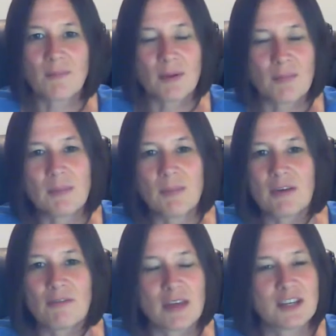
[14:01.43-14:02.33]
But maybe
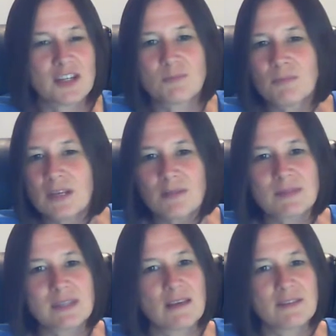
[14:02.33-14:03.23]
if they just beat
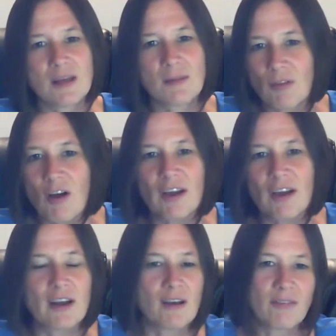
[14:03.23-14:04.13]
themselves up long
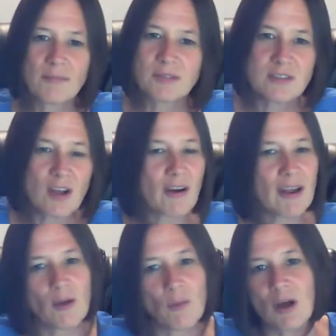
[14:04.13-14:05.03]
enough, I'm
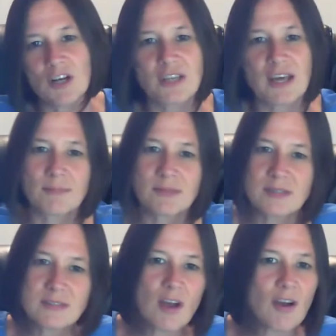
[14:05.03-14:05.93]
sorry I watched that, I'm
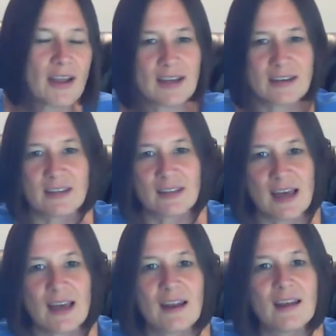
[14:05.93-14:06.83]
sorry I did
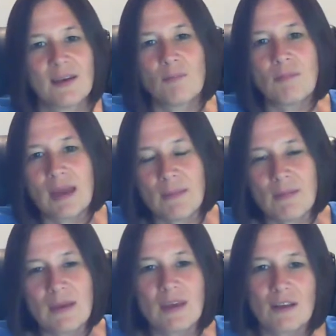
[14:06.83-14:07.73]
that,
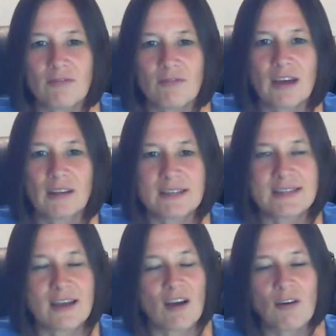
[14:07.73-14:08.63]
maybe he'll finally
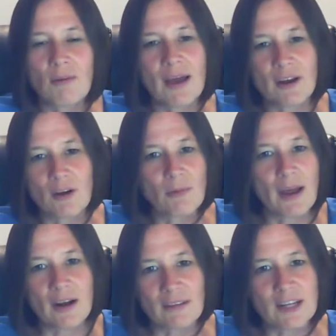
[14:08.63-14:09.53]
say, all right,
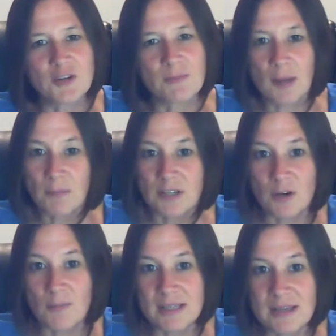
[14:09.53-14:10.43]
I'll let you back, but
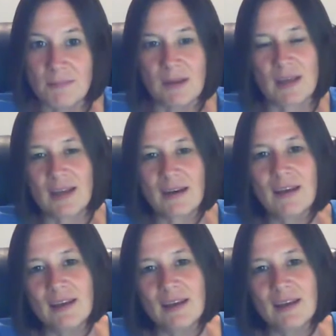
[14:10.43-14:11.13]
don't mess up again.